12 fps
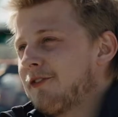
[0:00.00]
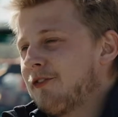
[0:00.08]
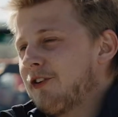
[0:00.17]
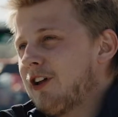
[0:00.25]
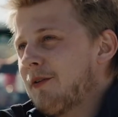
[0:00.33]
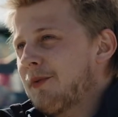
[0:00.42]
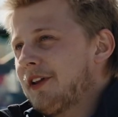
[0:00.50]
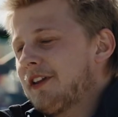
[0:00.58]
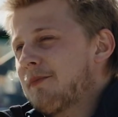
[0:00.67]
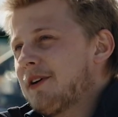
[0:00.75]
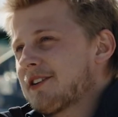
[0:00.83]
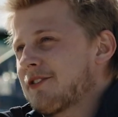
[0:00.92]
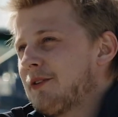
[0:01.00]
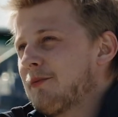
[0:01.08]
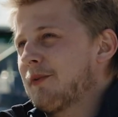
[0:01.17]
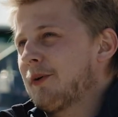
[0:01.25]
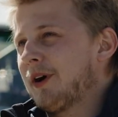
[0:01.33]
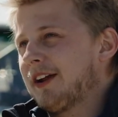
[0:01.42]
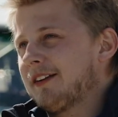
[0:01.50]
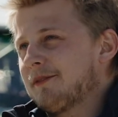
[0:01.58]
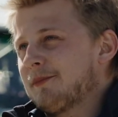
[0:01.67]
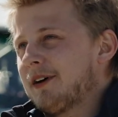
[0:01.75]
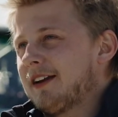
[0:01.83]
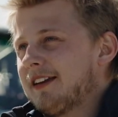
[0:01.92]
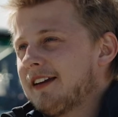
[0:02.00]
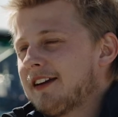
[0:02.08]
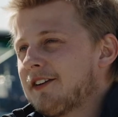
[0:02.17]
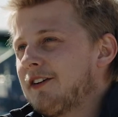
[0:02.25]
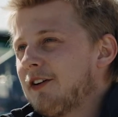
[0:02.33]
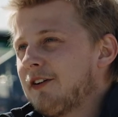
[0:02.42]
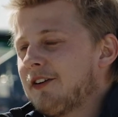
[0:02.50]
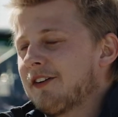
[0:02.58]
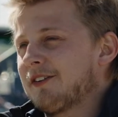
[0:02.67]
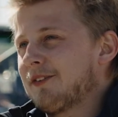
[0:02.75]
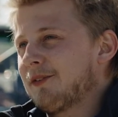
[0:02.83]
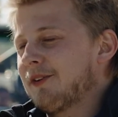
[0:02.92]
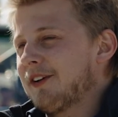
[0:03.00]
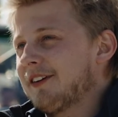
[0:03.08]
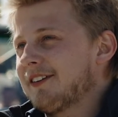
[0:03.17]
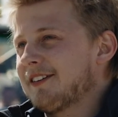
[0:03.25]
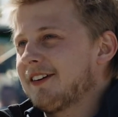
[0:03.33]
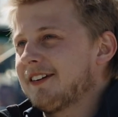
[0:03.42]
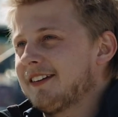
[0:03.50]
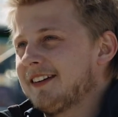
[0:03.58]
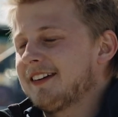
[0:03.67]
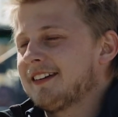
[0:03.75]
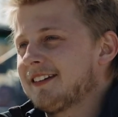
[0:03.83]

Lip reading: For reliability, the best crop would be wheat, but yeah, canola on a good year, so yeah.